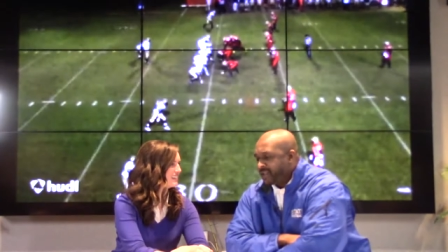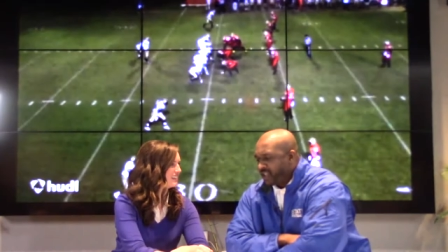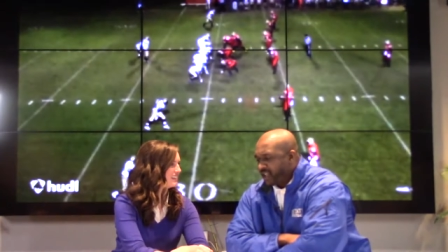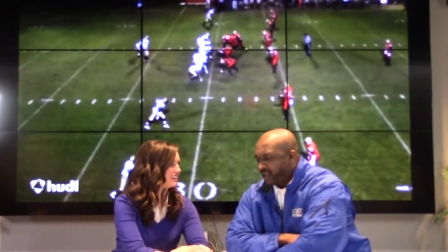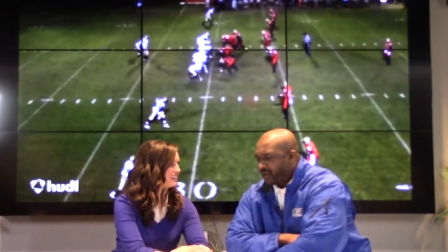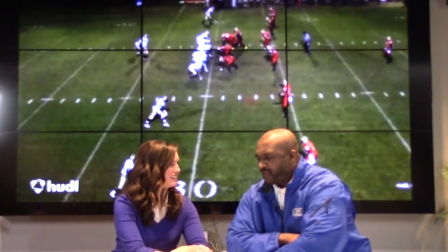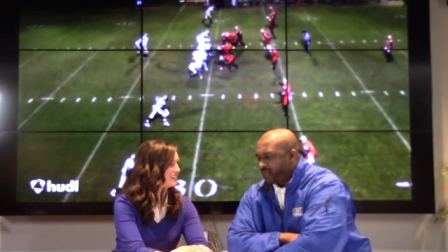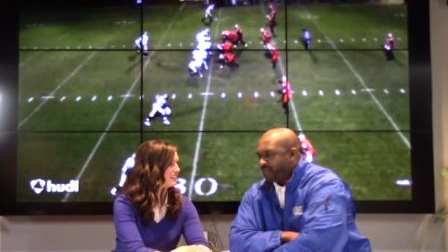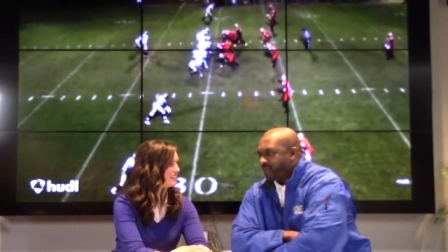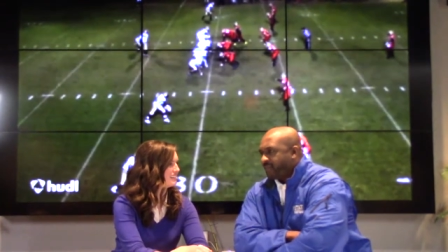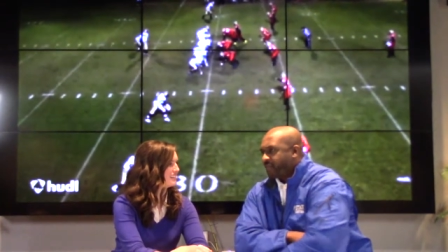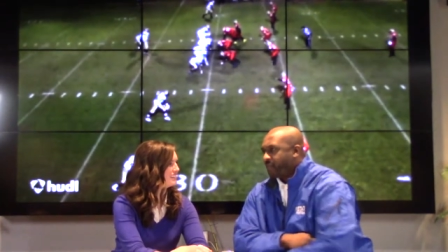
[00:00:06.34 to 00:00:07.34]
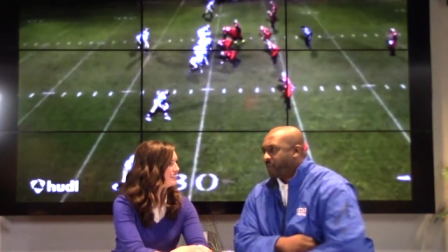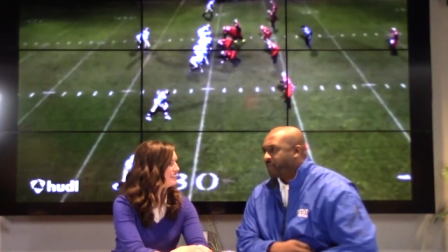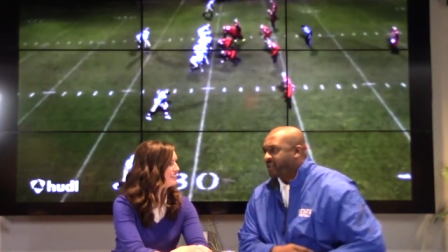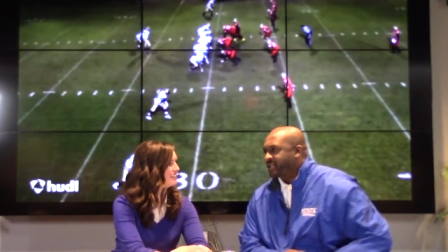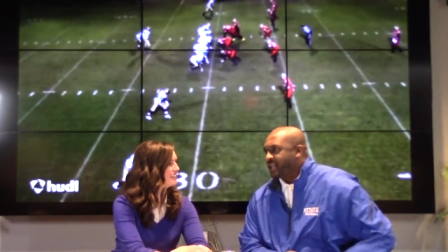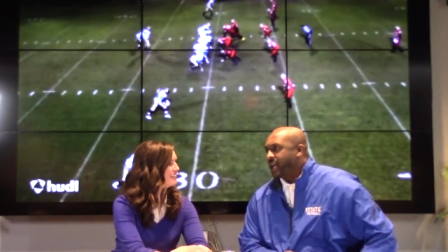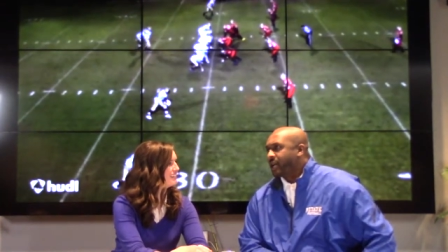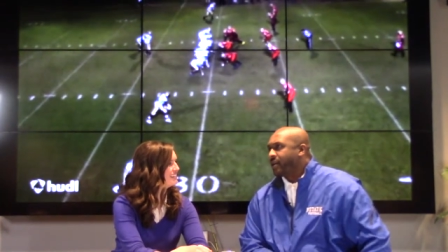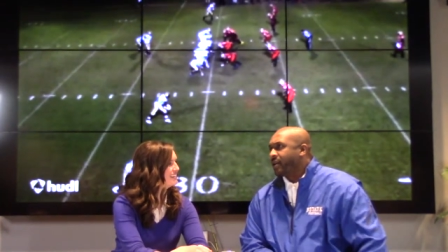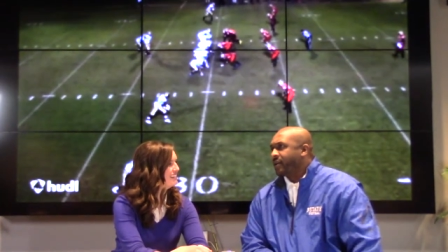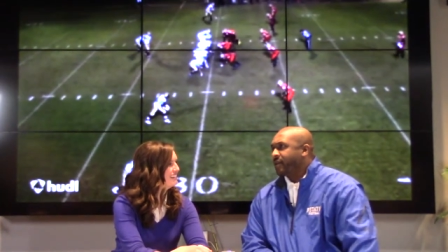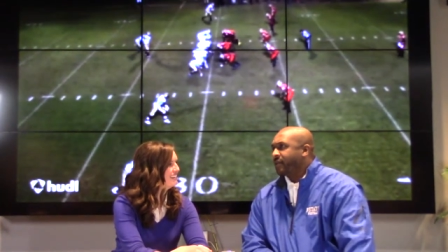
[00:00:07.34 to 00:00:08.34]
a kid from the
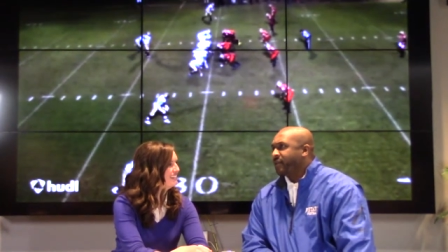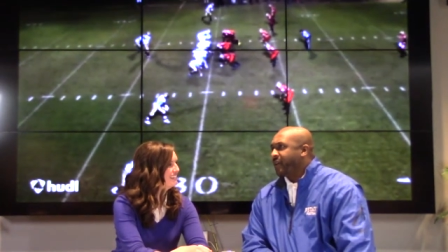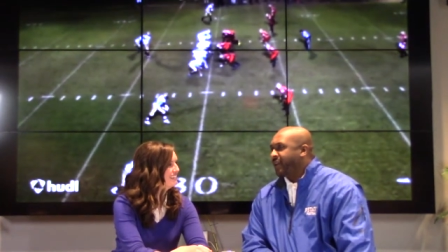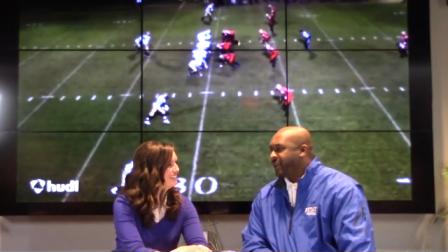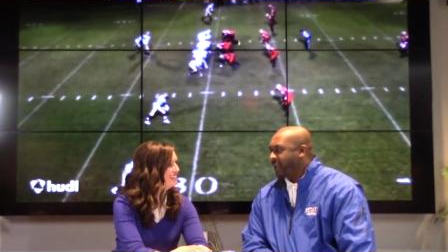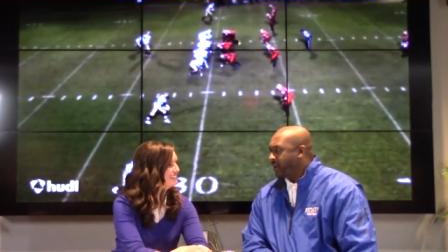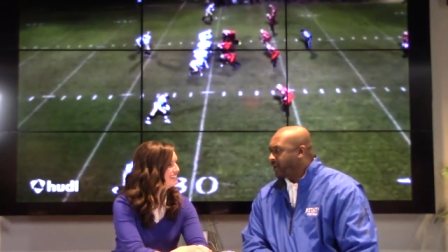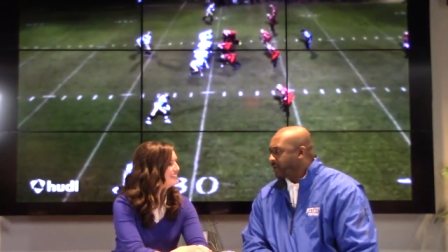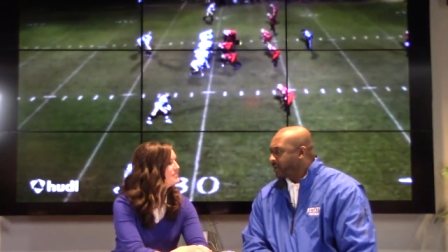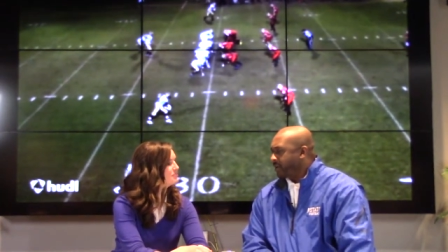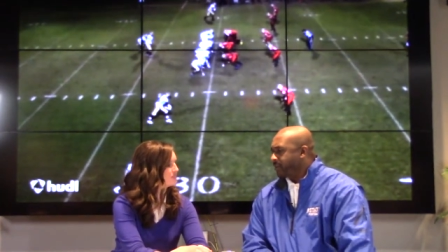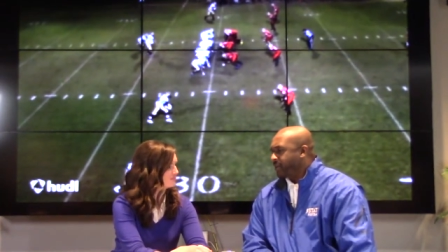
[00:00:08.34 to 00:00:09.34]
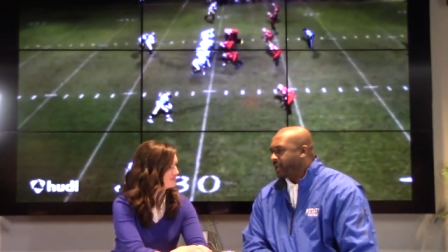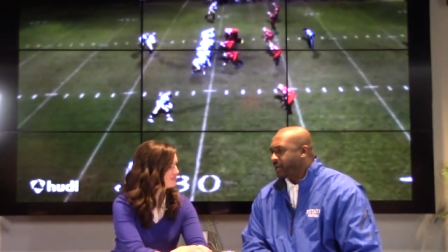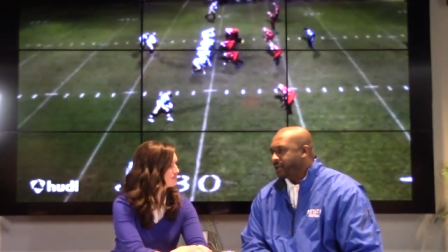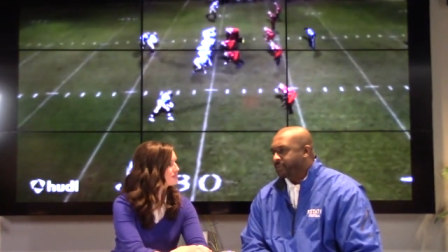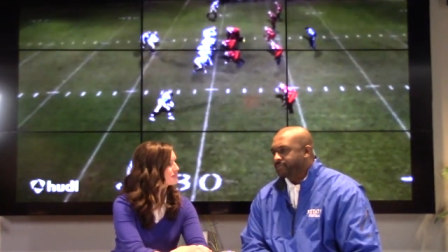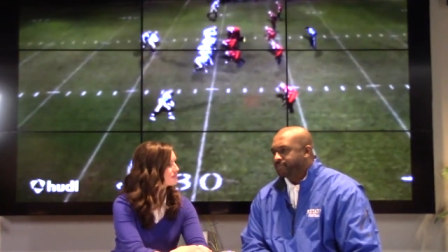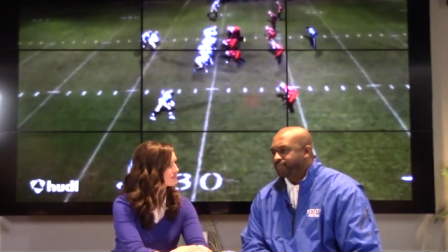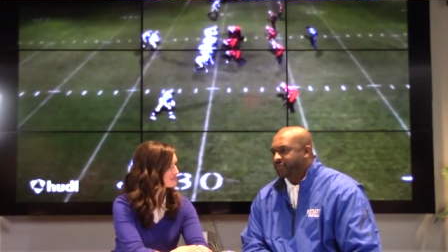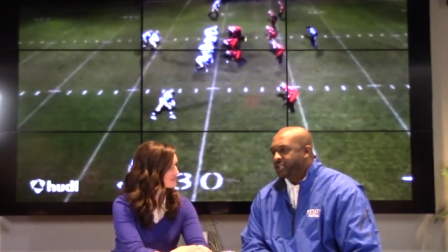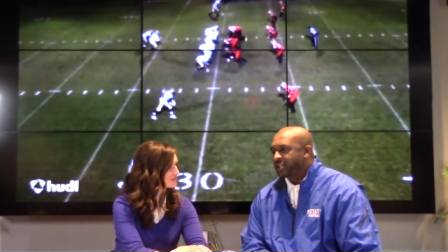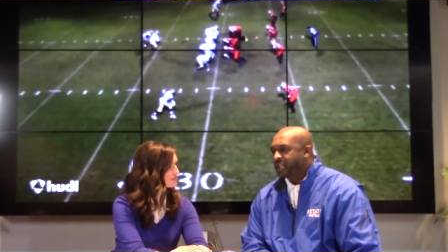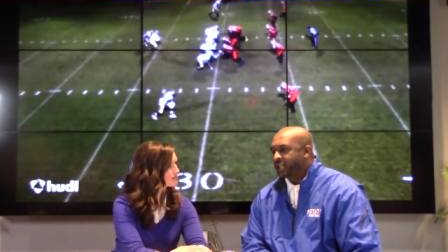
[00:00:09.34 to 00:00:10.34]
state of Indiana. Mm -hmm.
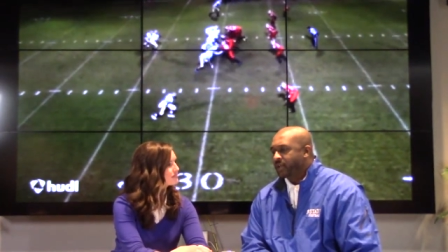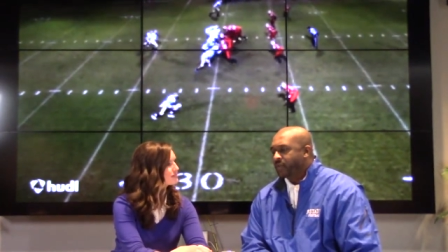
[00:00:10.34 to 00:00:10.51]
he's a kid